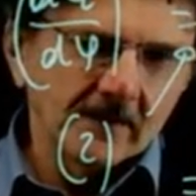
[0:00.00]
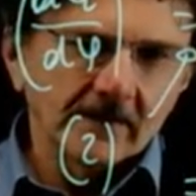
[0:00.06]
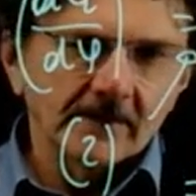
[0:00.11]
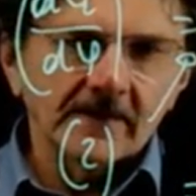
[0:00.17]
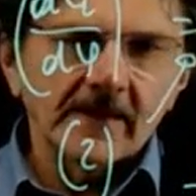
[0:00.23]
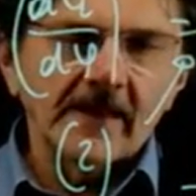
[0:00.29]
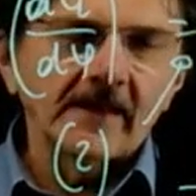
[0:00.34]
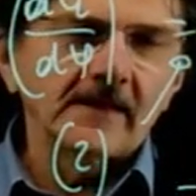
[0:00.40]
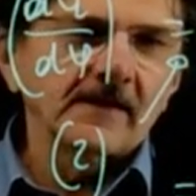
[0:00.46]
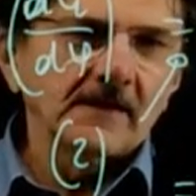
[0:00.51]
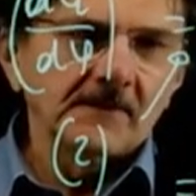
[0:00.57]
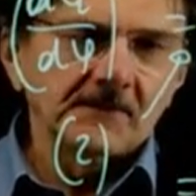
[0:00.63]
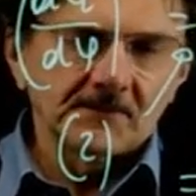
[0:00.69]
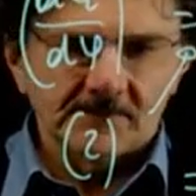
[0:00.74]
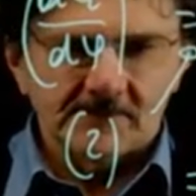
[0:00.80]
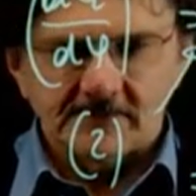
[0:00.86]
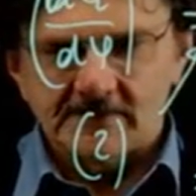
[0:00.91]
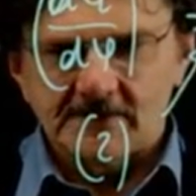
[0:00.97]
Then
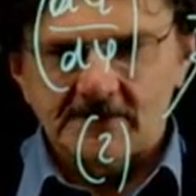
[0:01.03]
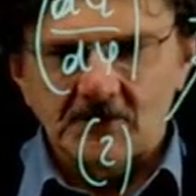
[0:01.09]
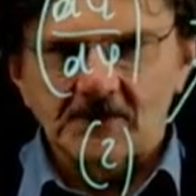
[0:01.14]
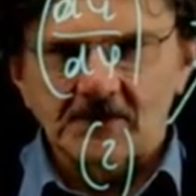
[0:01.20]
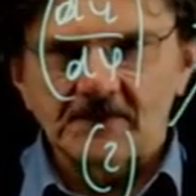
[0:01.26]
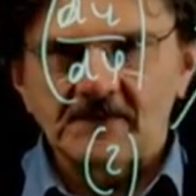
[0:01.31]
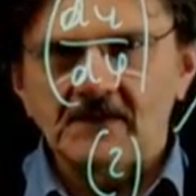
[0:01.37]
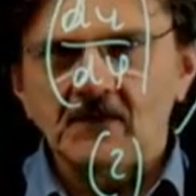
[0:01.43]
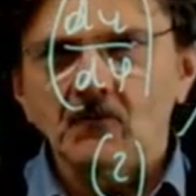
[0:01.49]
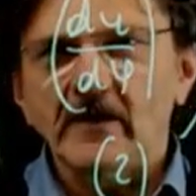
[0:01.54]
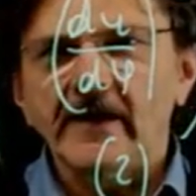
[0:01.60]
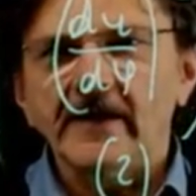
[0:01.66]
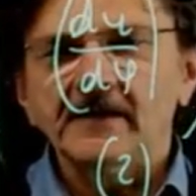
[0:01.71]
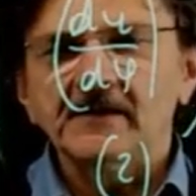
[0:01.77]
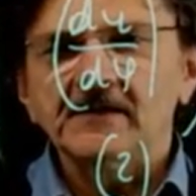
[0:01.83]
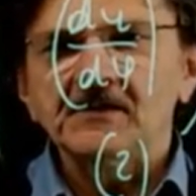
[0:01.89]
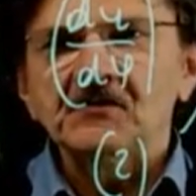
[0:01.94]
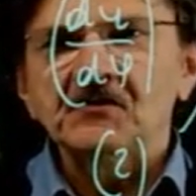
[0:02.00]
you can see why
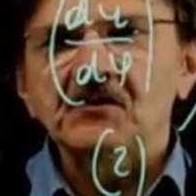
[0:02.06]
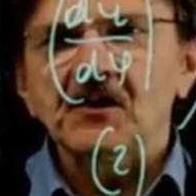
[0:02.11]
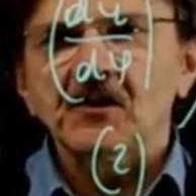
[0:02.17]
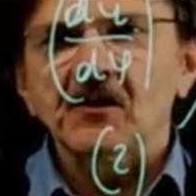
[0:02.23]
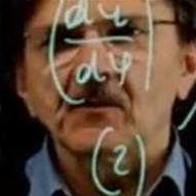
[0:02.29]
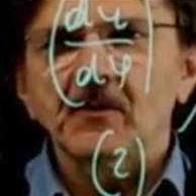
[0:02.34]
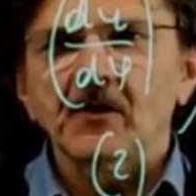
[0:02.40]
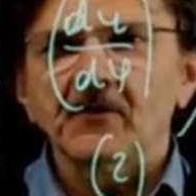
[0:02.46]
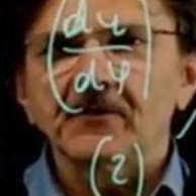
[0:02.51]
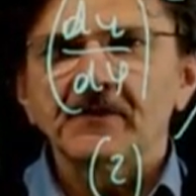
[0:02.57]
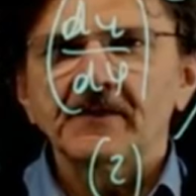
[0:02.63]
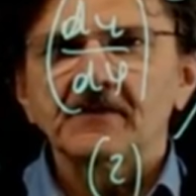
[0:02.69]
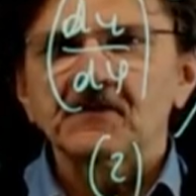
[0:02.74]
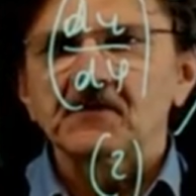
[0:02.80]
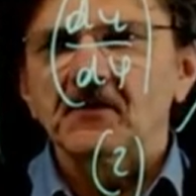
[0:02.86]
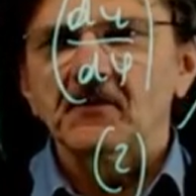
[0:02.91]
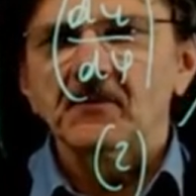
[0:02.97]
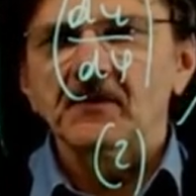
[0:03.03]
I didn't care about this
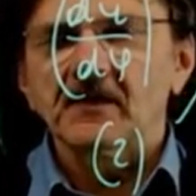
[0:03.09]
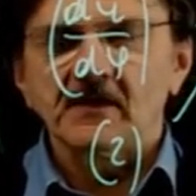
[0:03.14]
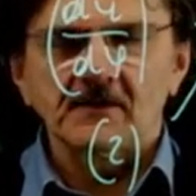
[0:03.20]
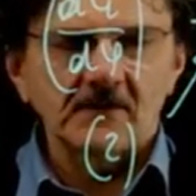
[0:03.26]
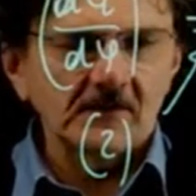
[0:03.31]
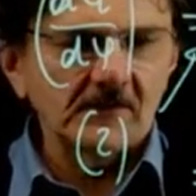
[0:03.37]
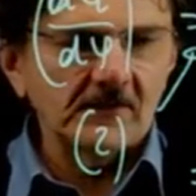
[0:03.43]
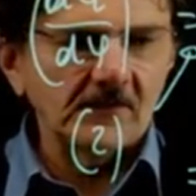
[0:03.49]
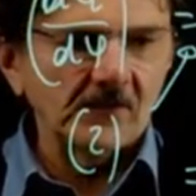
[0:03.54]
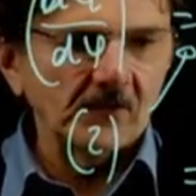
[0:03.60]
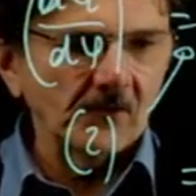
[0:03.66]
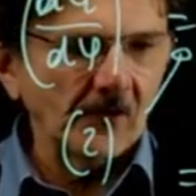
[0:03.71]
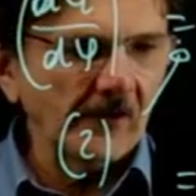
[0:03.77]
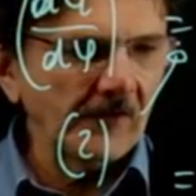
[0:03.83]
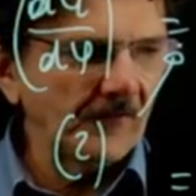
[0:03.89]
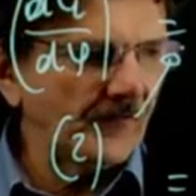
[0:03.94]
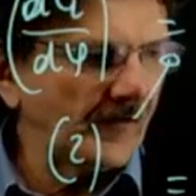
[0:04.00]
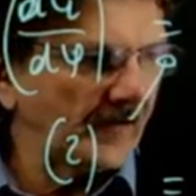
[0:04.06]
term because it's
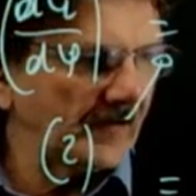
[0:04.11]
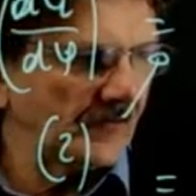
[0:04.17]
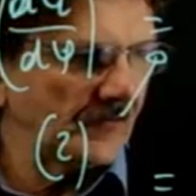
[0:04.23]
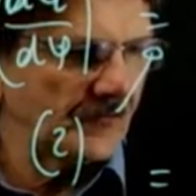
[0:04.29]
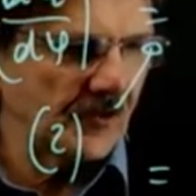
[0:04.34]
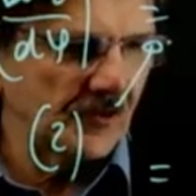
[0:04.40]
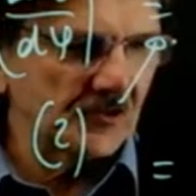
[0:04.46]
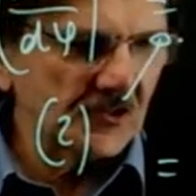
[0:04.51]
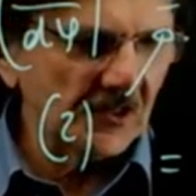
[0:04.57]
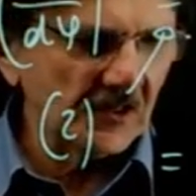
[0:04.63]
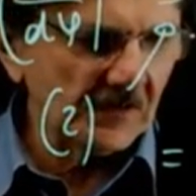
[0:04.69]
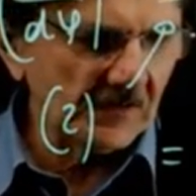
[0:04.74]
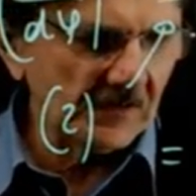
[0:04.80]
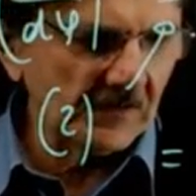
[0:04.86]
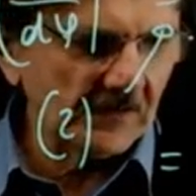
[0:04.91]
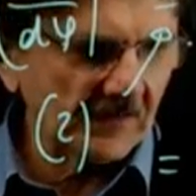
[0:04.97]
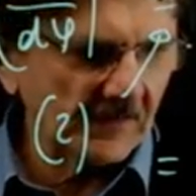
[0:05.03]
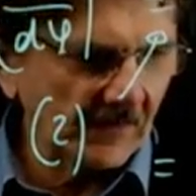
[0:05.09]
zero if I differentiate
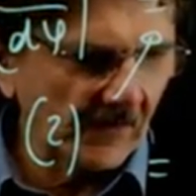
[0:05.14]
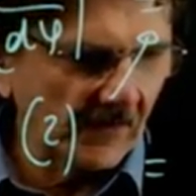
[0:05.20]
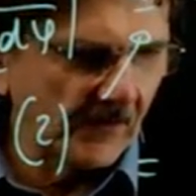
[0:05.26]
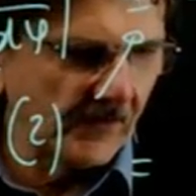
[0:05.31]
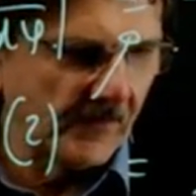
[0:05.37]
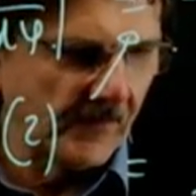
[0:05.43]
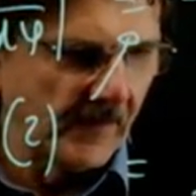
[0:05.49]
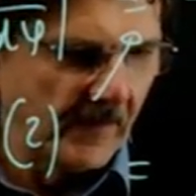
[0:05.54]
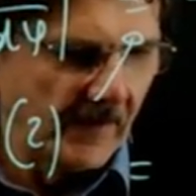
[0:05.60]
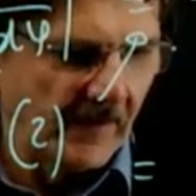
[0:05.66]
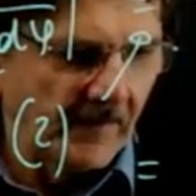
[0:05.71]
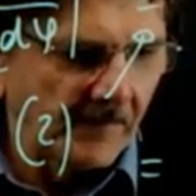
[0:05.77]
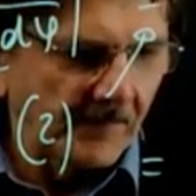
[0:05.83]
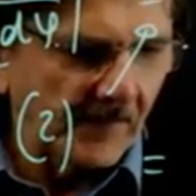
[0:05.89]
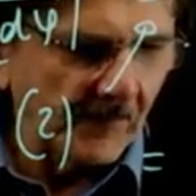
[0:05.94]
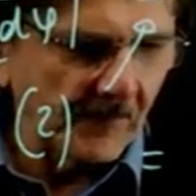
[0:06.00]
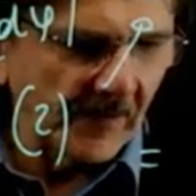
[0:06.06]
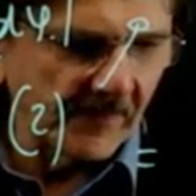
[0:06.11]
it. So,
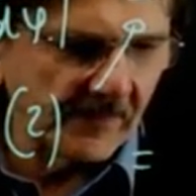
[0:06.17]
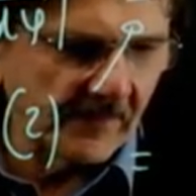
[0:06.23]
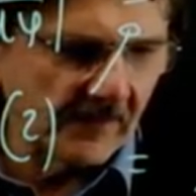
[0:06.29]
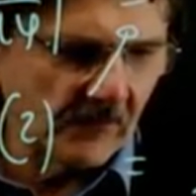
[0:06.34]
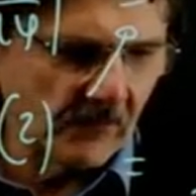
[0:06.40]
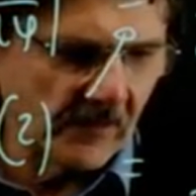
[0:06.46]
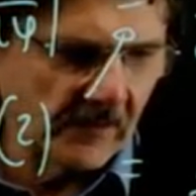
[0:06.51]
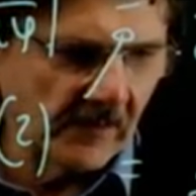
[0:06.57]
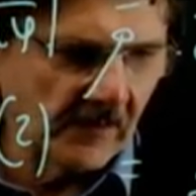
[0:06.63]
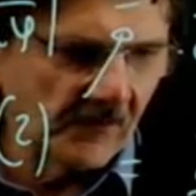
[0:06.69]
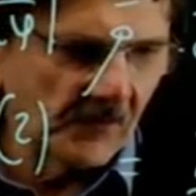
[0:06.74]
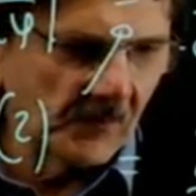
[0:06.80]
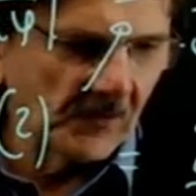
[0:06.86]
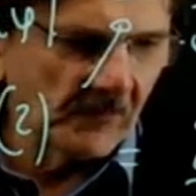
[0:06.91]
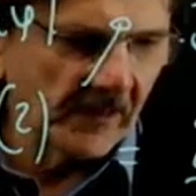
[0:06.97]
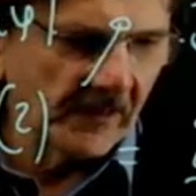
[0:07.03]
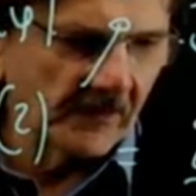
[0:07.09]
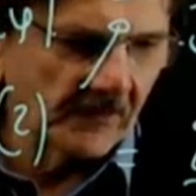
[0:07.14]
but this one gives me
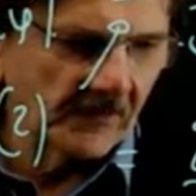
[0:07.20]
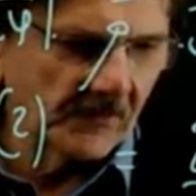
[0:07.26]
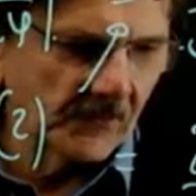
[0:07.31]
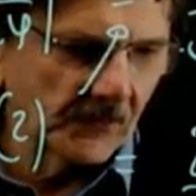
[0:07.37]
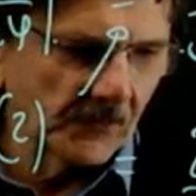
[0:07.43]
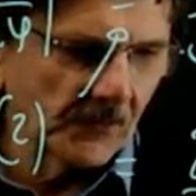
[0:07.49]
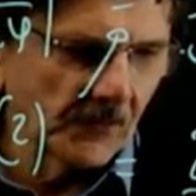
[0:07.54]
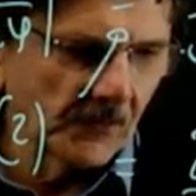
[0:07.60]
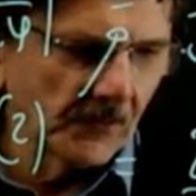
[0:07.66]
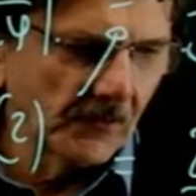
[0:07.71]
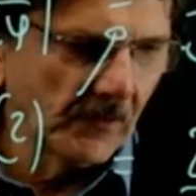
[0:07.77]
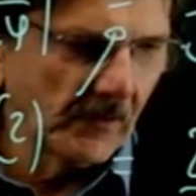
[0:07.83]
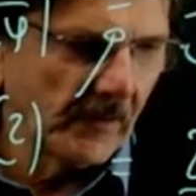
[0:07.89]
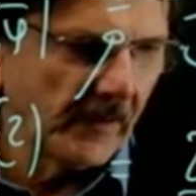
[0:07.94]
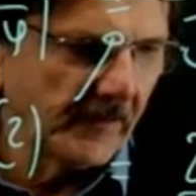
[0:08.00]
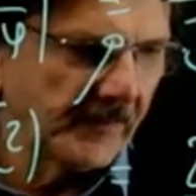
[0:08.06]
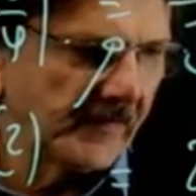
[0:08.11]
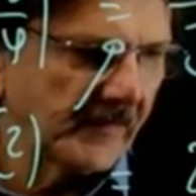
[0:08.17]
minus 2u
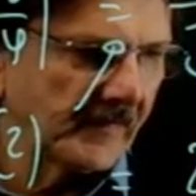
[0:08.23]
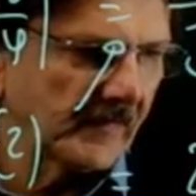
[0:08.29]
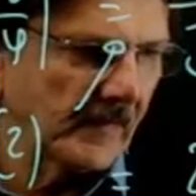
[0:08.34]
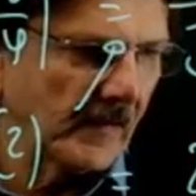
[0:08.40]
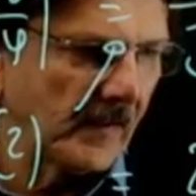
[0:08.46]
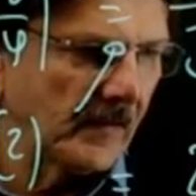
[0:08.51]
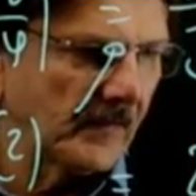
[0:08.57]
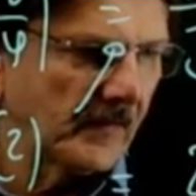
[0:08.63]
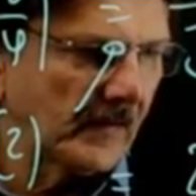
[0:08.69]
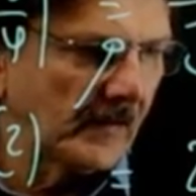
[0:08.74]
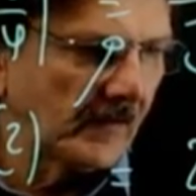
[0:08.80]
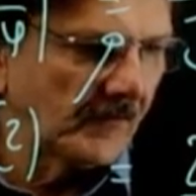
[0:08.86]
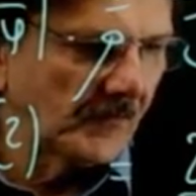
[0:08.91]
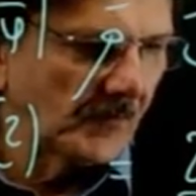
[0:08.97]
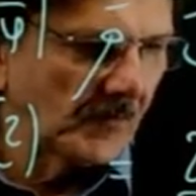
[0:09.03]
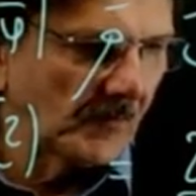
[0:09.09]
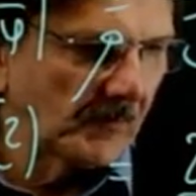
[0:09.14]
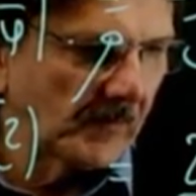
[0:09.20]
and this one
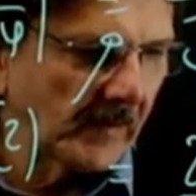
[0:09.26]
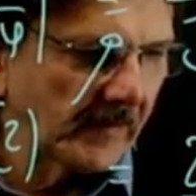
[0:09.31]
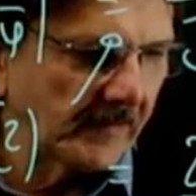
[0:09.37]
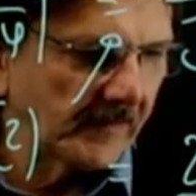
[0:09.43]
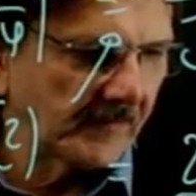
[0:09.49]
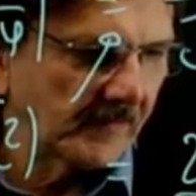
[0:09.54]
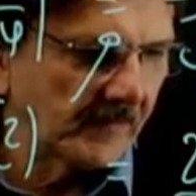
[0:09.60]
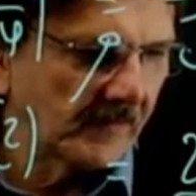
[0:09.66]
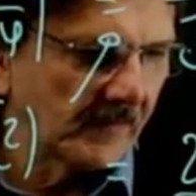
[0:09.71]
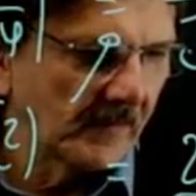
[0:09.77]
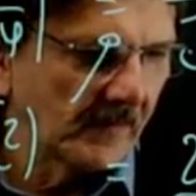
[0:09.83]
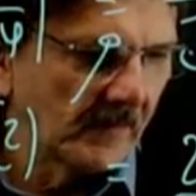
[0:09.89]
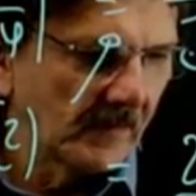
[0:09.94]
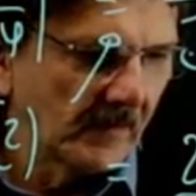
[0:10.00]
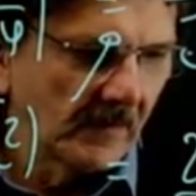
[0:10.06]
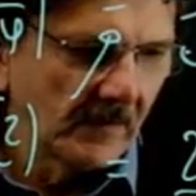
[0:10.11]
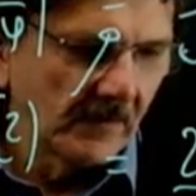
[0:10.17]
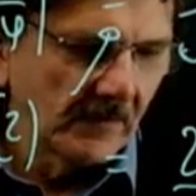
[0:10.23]
gives me plus
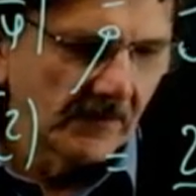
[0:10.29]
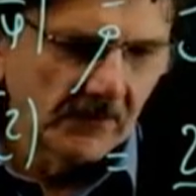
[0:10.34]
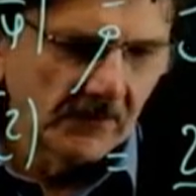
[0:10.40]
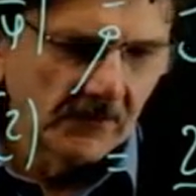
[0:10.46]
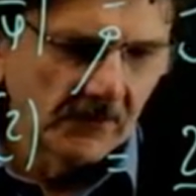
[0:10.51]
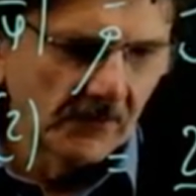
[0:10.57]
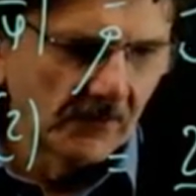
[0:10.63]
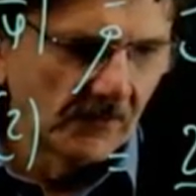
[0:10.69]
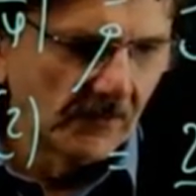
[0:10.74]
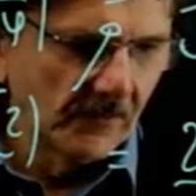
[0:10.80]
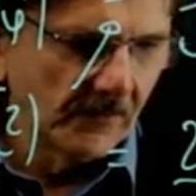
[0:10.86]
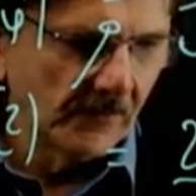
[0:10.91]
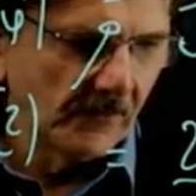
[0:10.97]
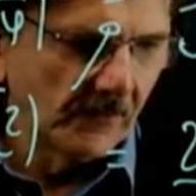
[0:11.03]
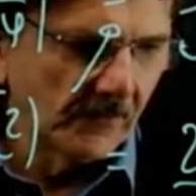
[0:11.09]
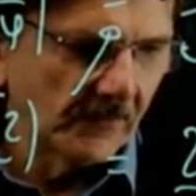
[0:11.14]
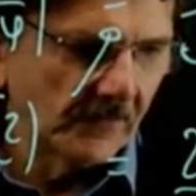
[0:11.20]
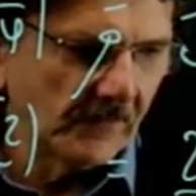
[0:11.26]

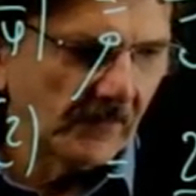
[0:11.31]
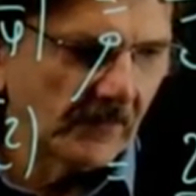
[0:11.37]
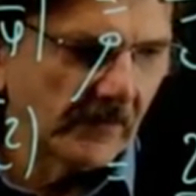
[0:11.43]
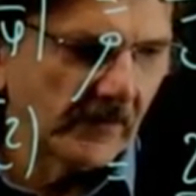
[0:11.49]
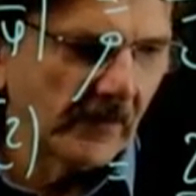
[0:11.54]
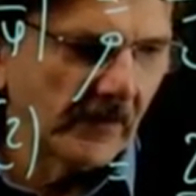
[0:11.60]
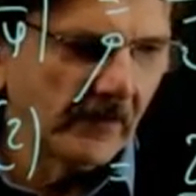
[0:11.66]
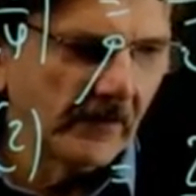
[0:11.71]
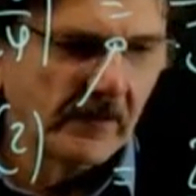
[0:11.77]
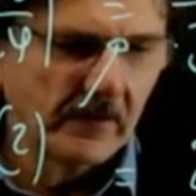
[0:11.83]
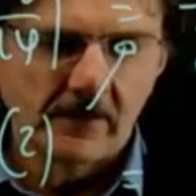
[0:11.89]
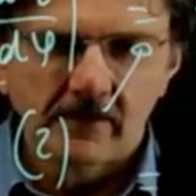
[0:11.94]
2u0.